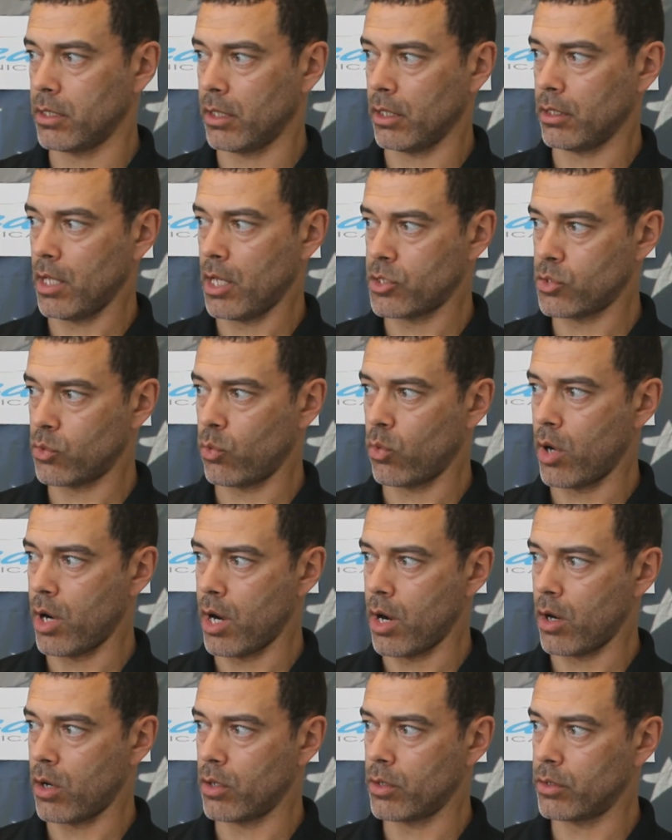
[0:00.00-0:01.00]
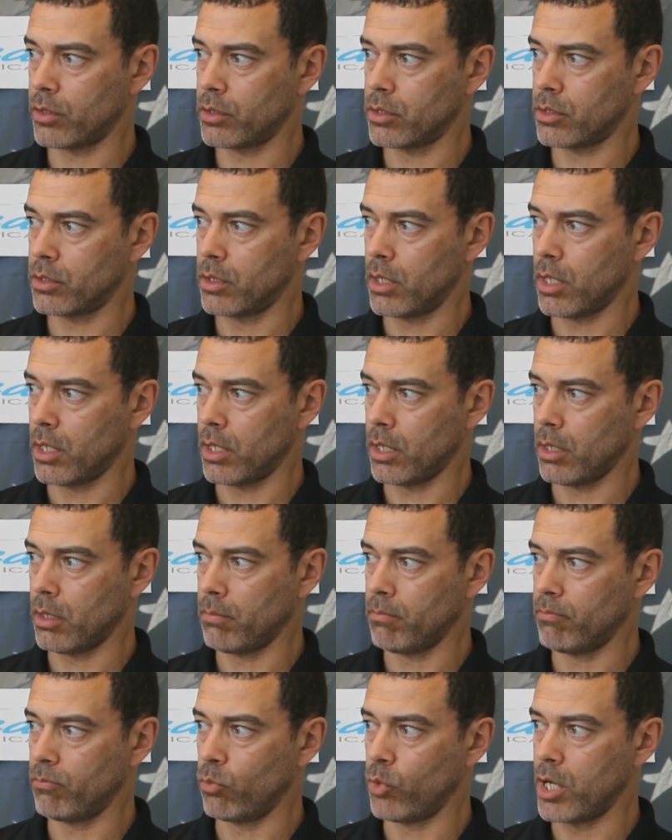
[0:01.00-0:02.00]
I think that's where
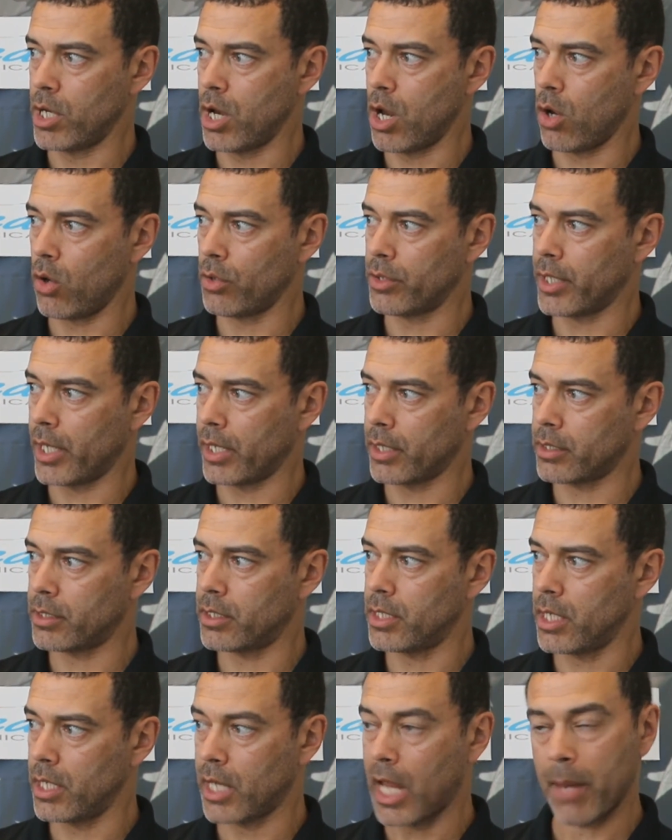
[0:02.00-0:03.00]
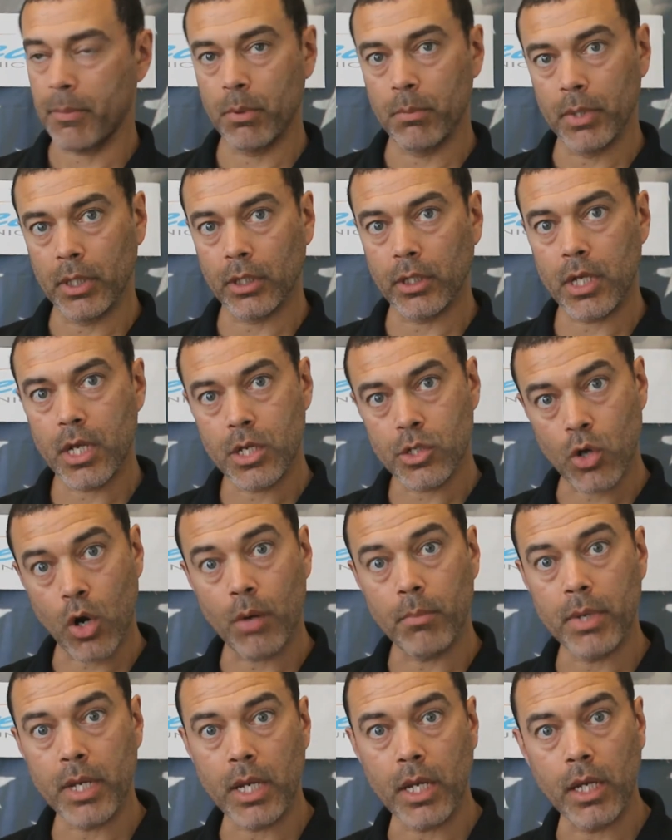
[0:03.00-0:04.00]
we know that the capabilities
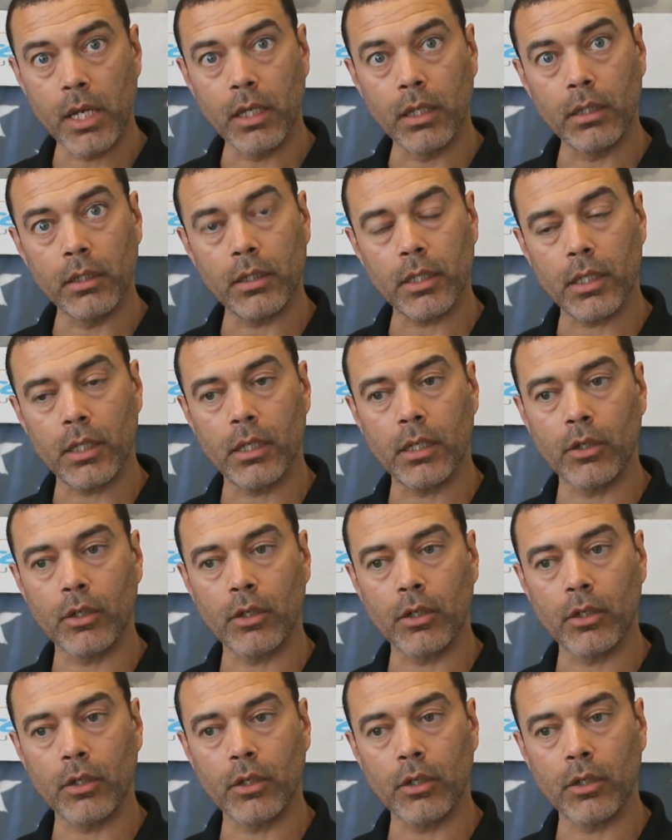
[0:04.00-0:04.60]
are being